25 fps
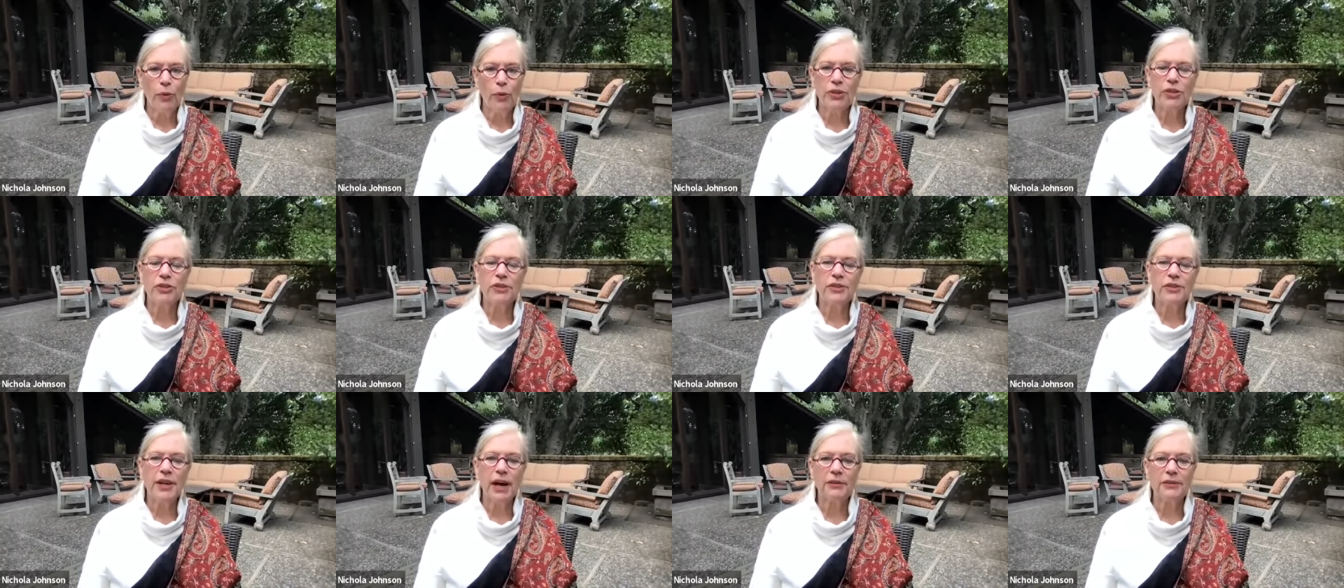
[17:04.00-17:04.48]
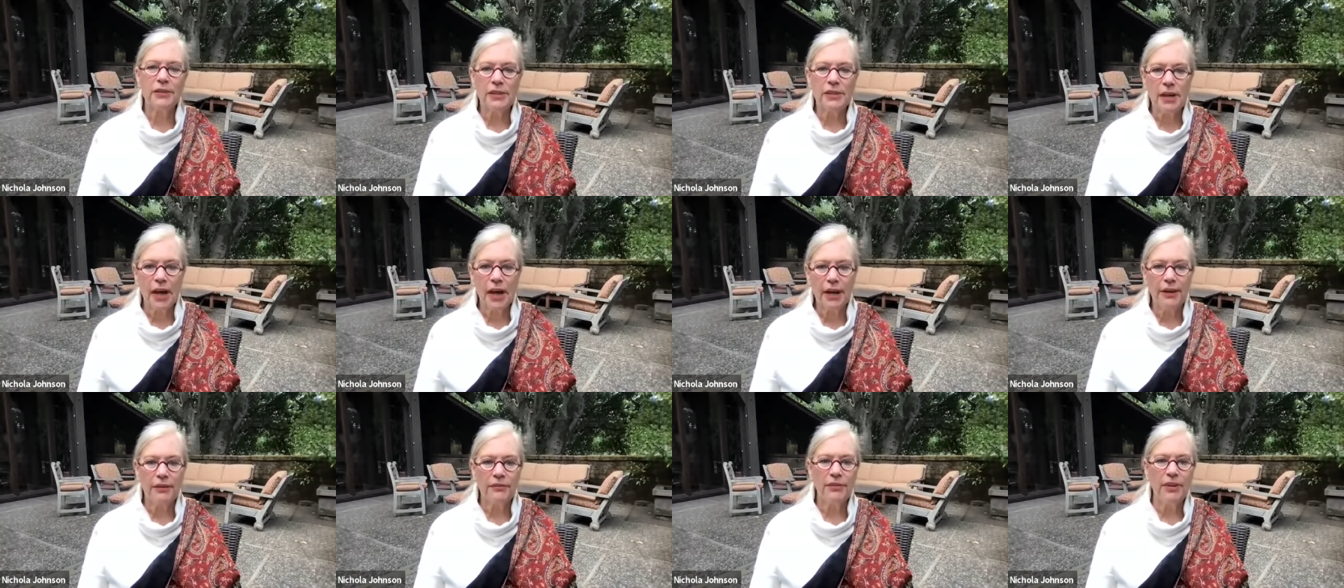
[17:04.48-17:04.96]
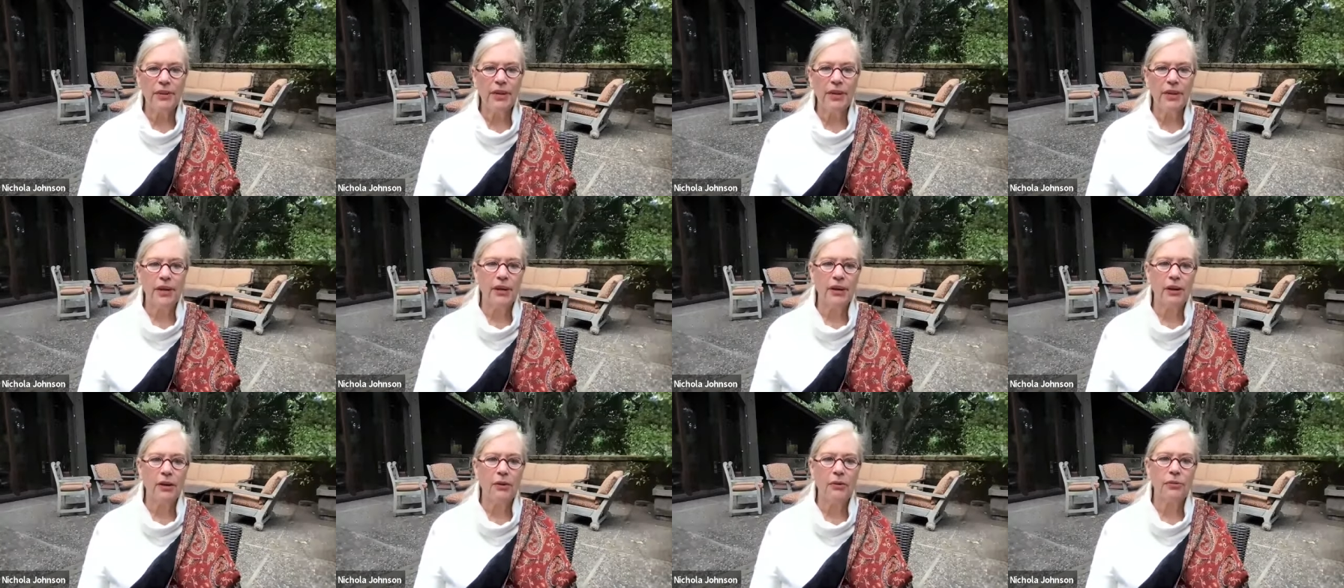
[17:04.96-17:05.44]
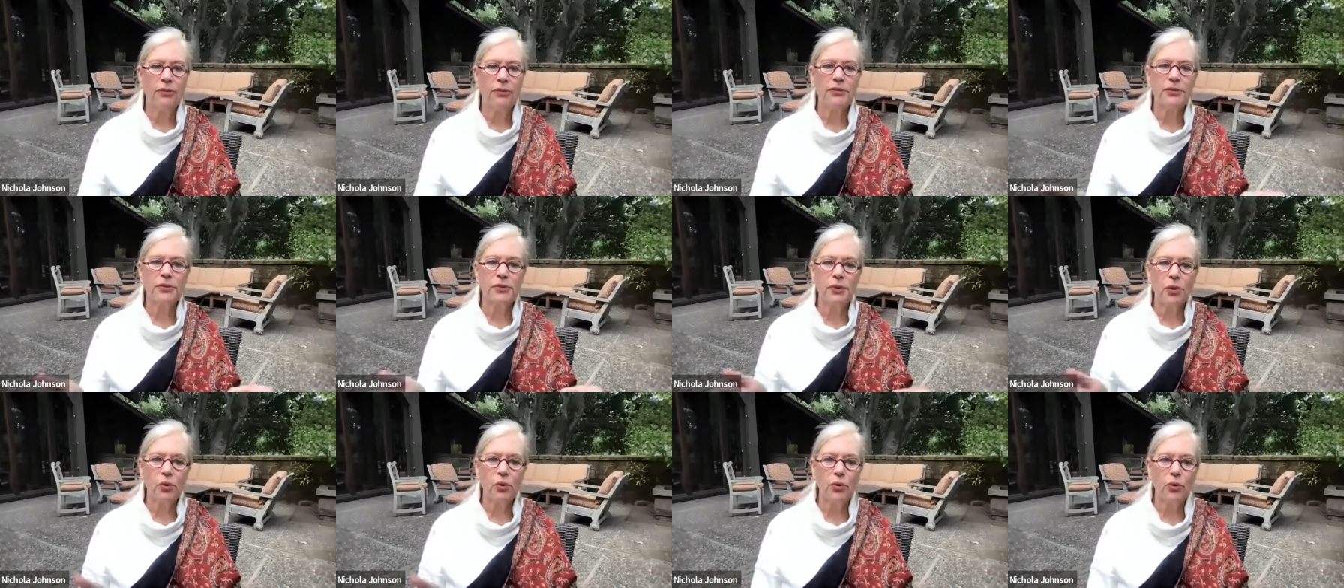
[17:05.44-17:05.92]
which is outside of the ego. The
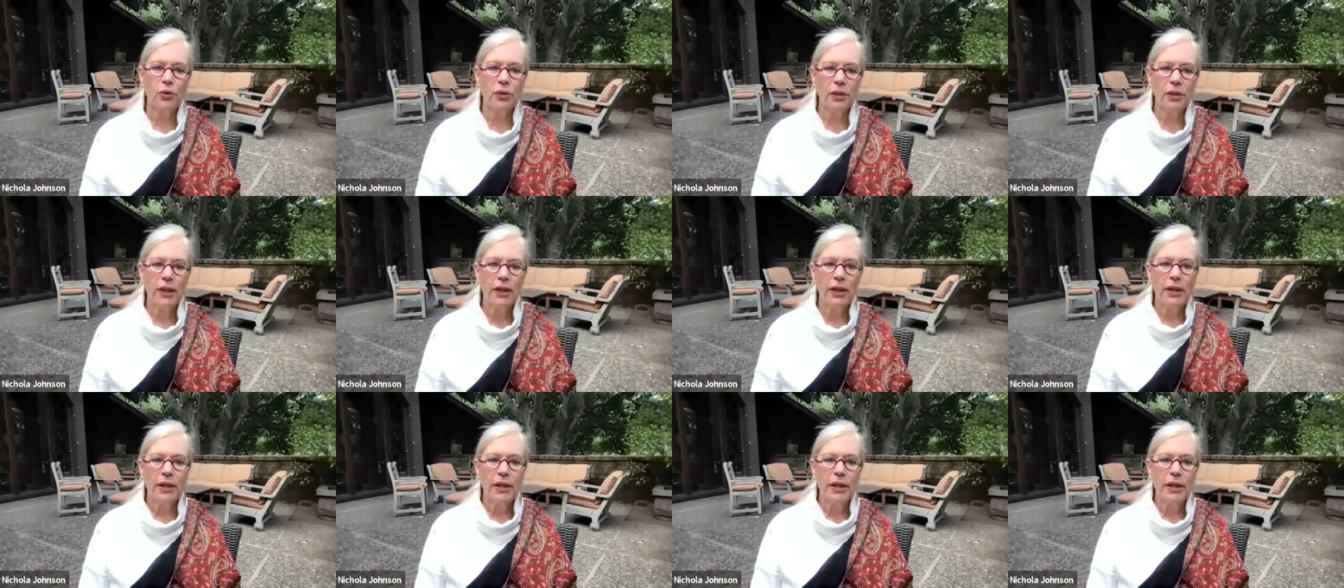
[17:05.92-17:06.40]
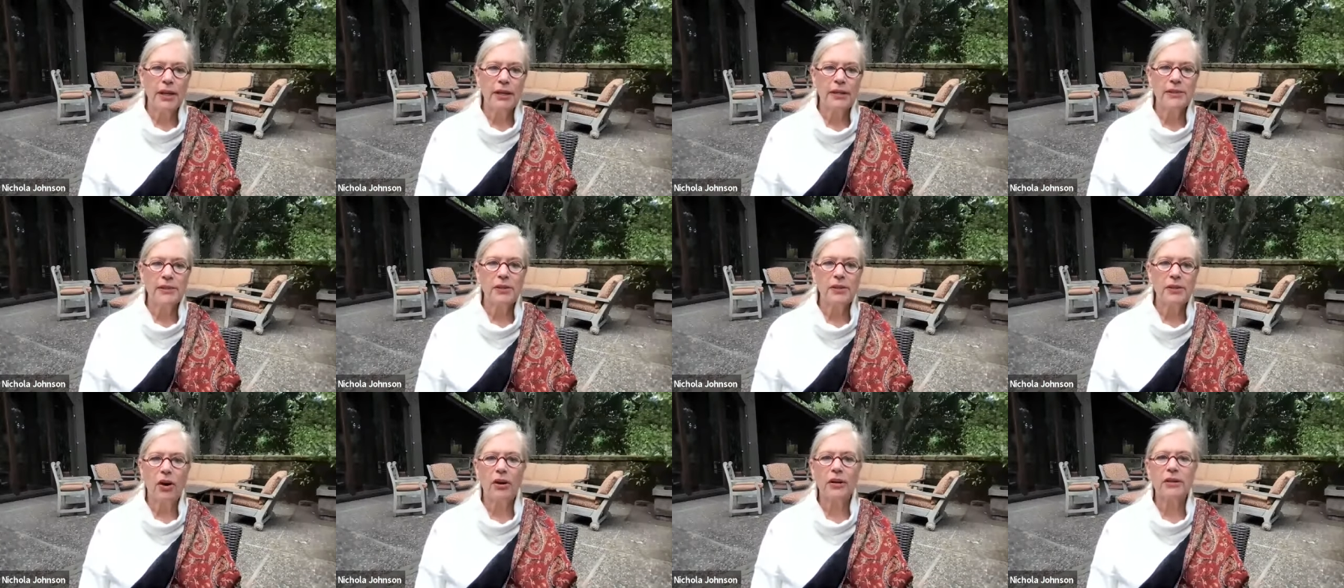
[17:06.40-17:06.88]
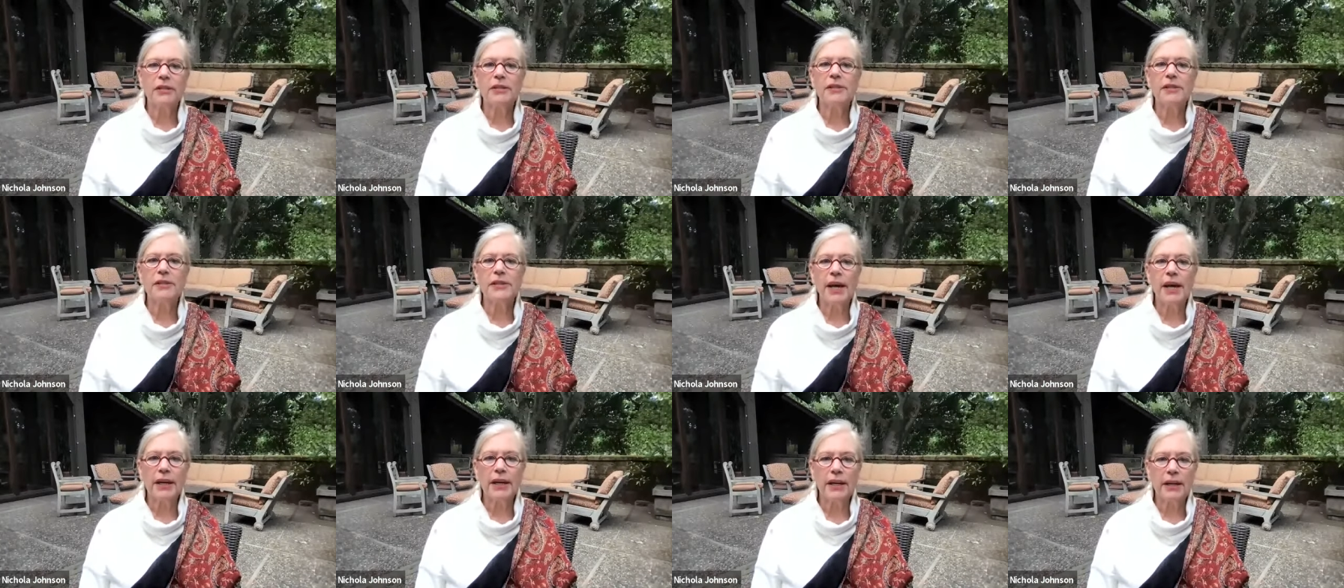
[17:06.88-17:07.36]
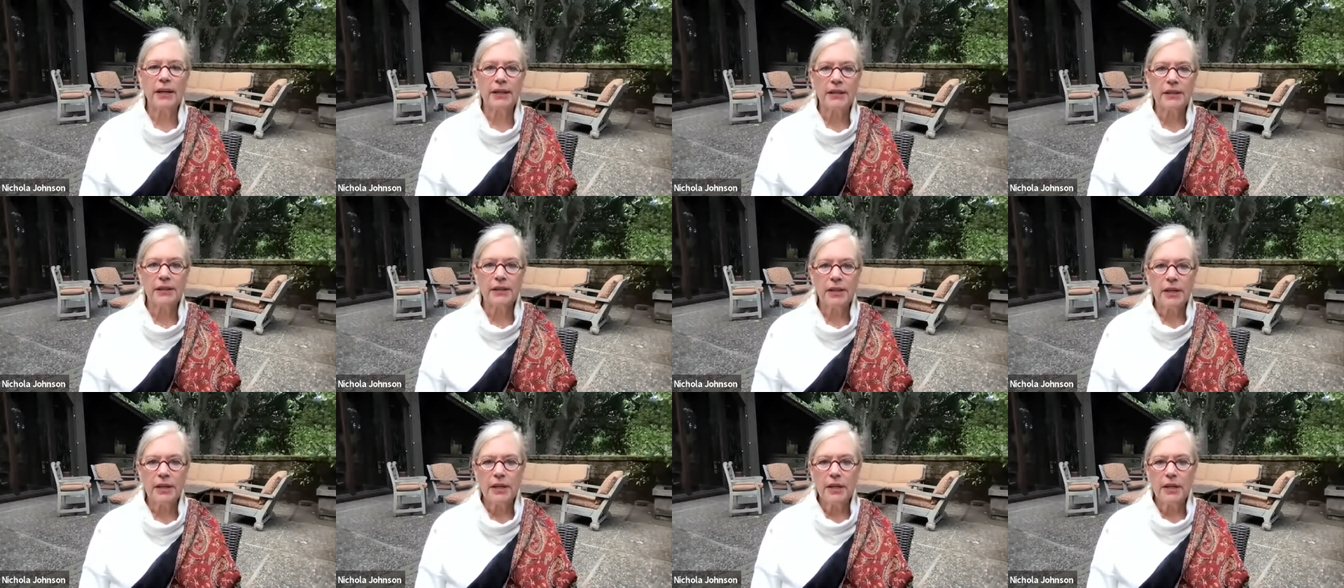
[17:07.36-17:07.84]
soul is our
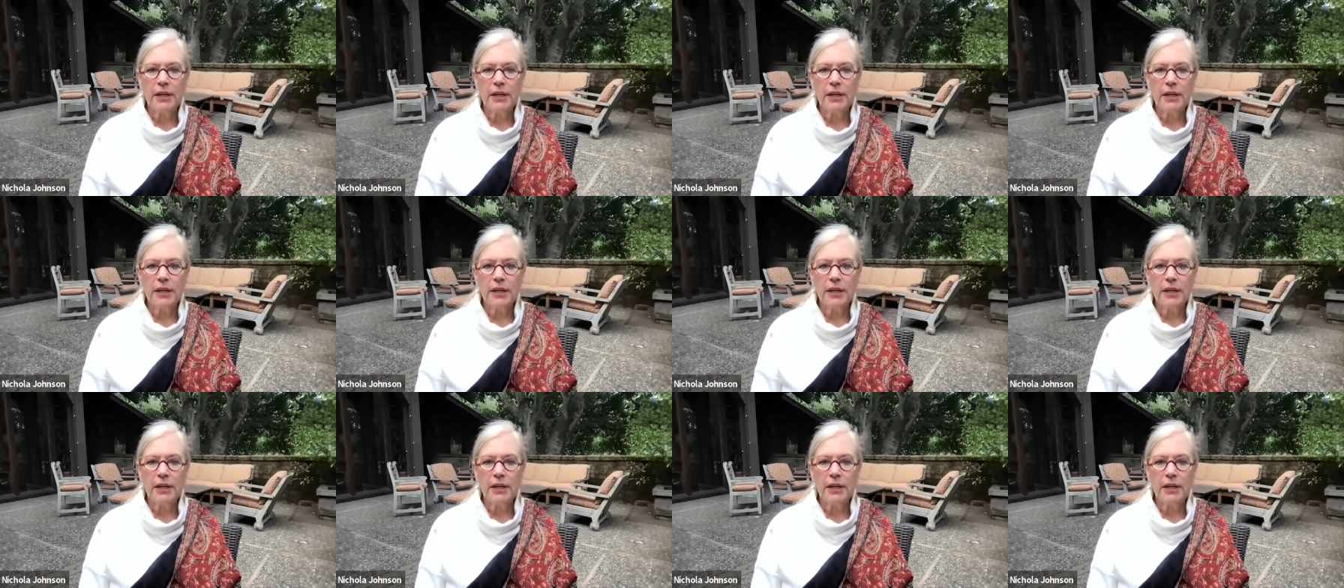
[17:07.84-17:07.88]
second